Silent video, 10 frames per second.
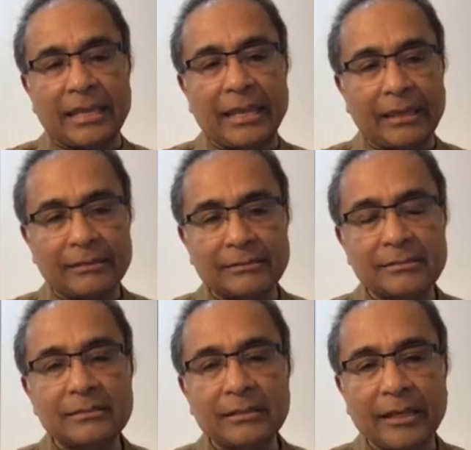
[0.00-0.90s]

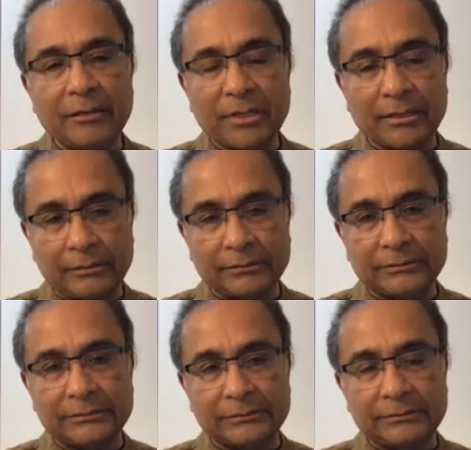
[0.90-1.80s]
and can be
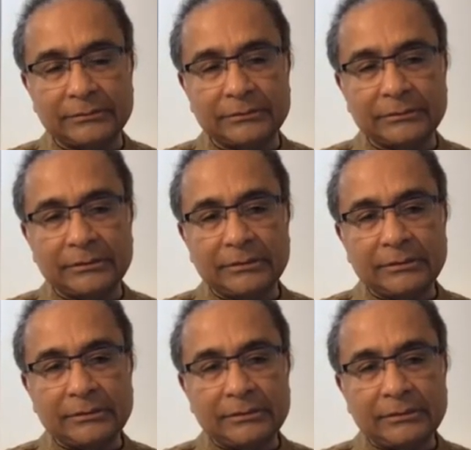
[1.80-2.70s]
killed.
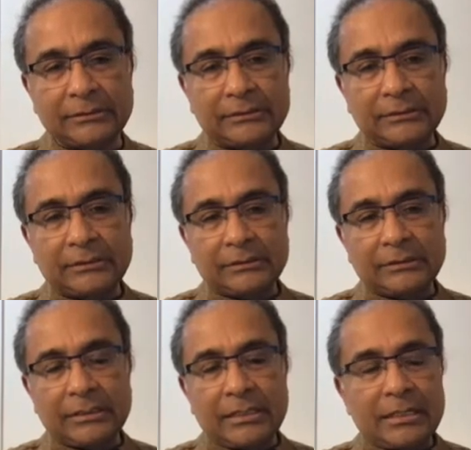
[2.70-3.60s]

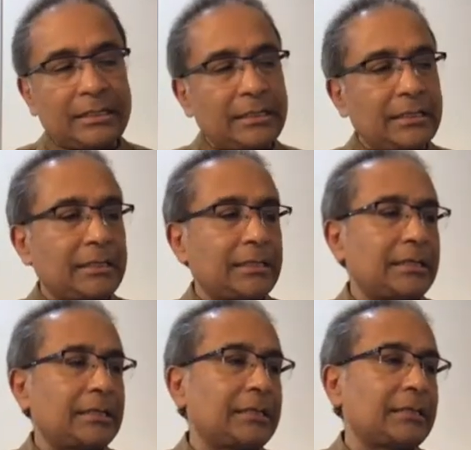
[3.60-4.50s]

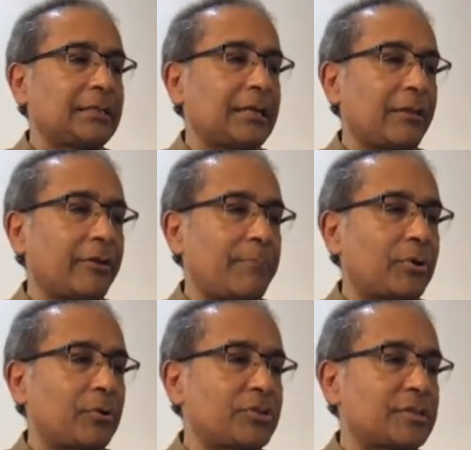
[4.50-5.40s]
The other
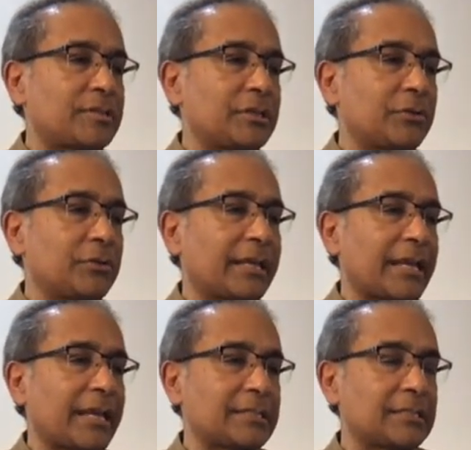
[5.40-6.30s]
approach is the nucleic
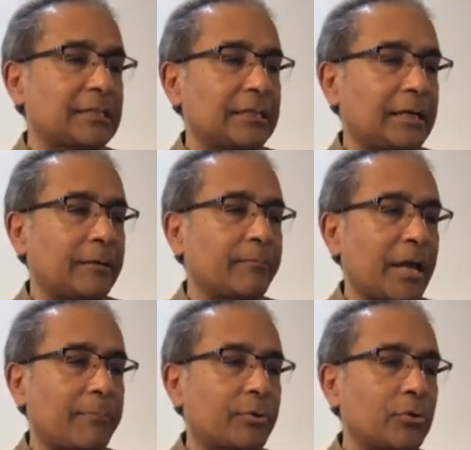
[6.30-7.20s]
acid
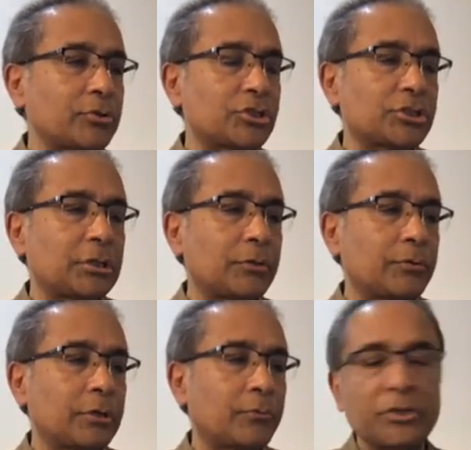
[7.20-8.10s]
approach,
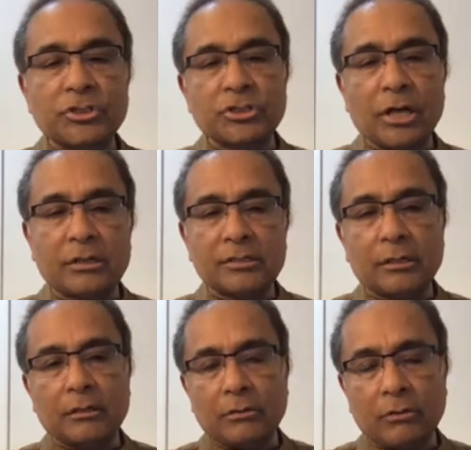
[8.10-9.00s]
which Dr.
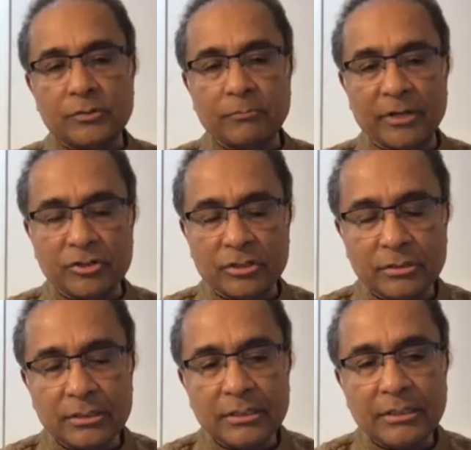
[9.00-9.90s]
Sarkar also
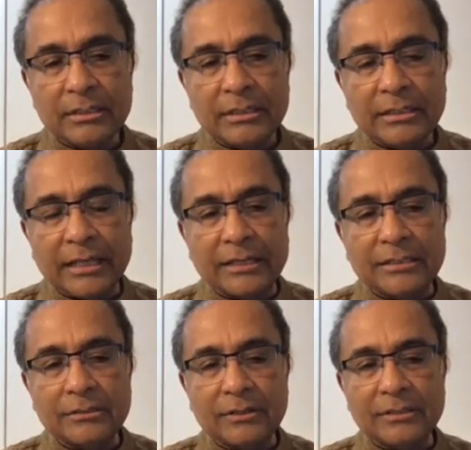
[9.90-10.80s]
mentioned,
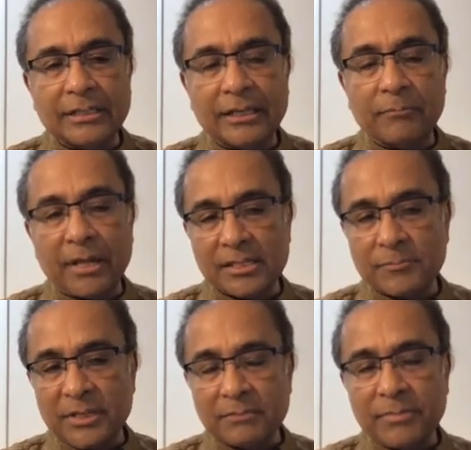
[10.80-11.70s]
that you can take a
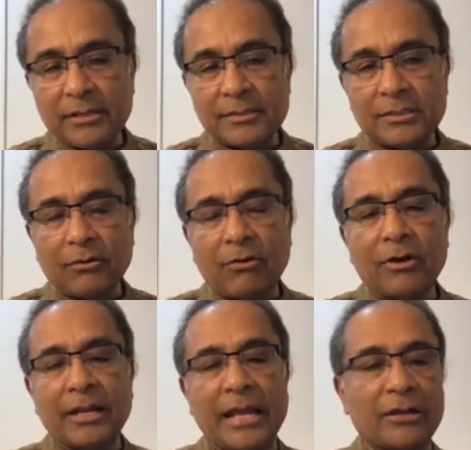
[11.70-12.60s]
plasmid-based
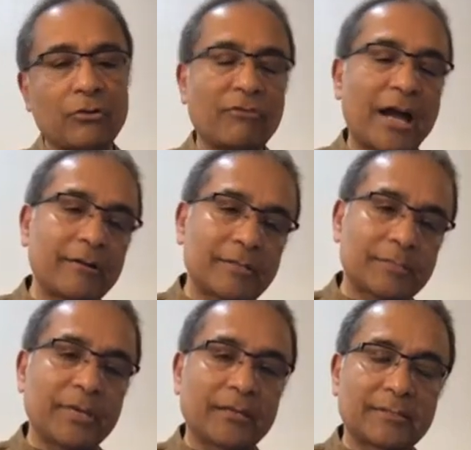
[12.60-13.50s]
or an
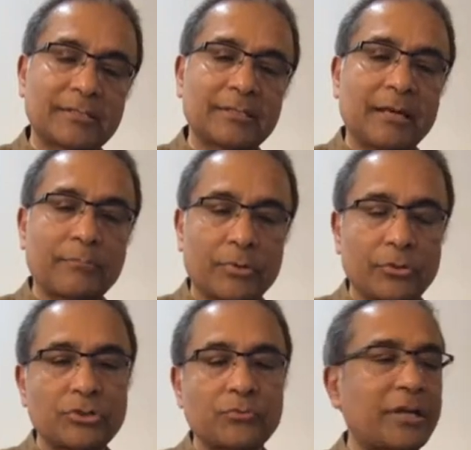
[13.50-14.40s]
adenovirus-based
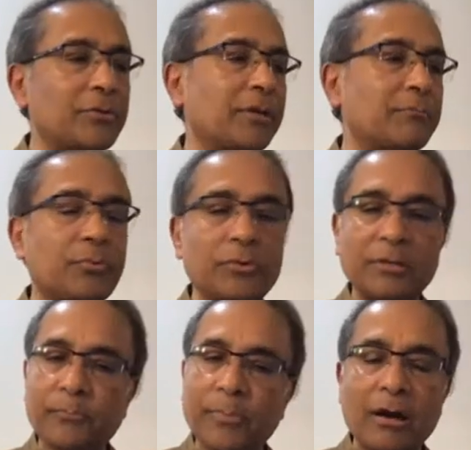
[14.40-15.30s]
approach, where you can put
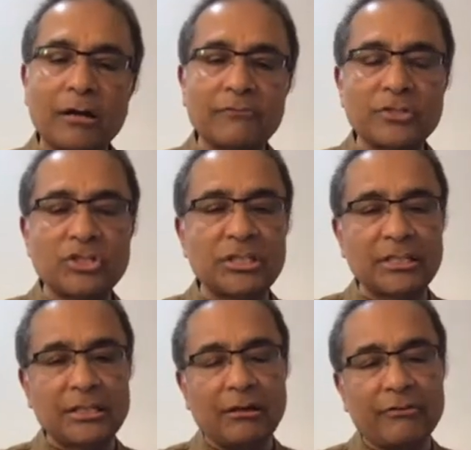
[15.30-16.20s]
a part of the
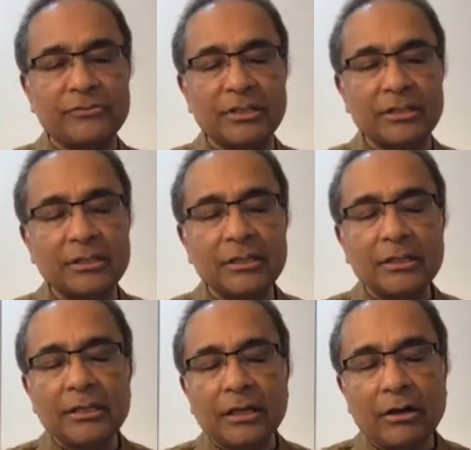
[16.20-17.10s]
gene of the
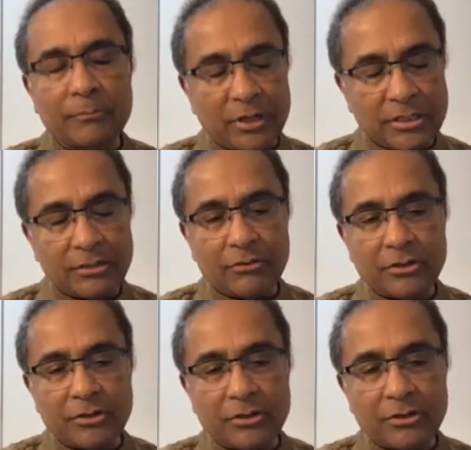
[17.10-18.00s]
or a
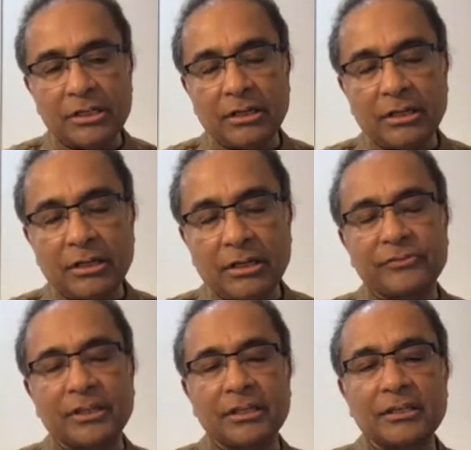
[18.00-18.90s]
particular gene of
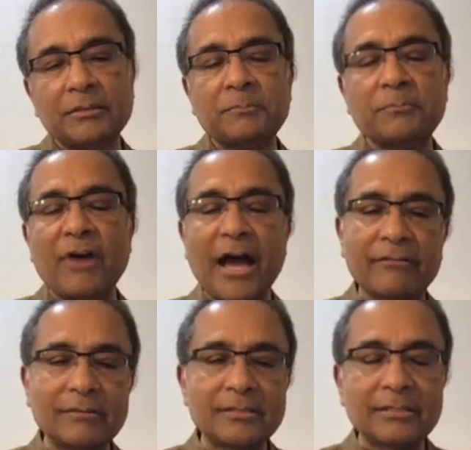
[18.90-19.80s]
the
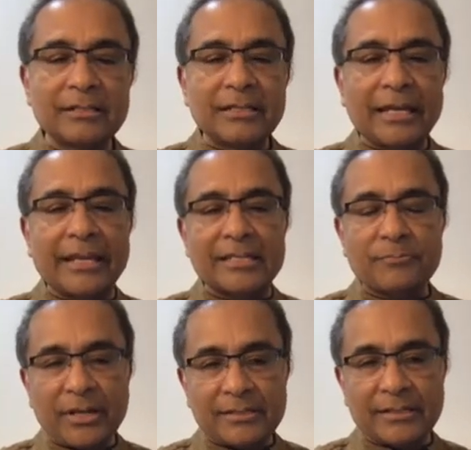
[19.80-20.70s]
virus and
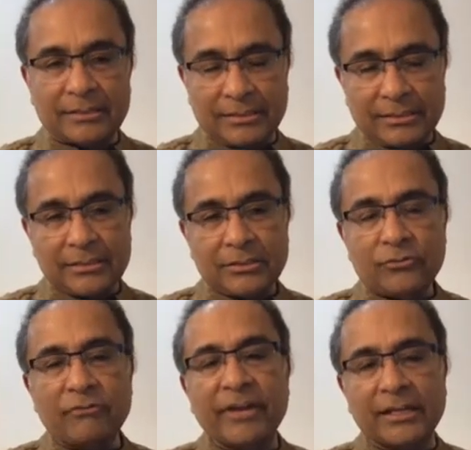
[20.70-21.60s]
express it
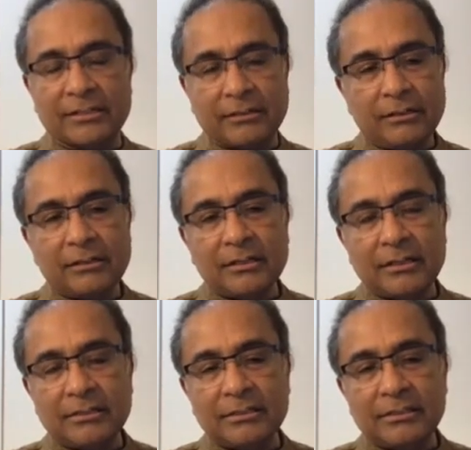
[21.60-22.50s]
through a vector,
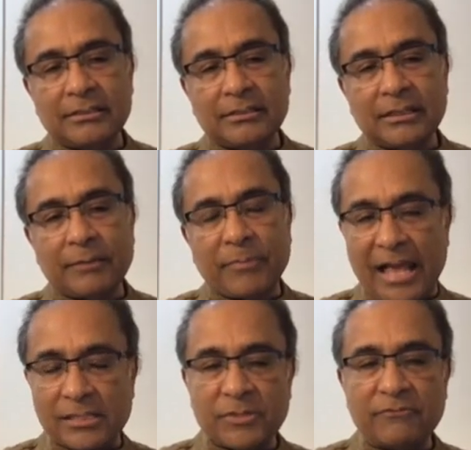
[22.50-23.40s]
a
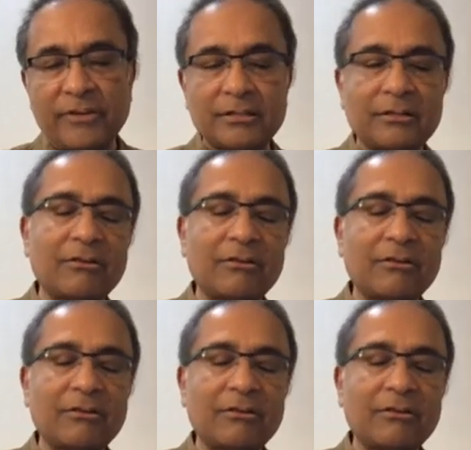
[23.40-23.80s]
plasmid vector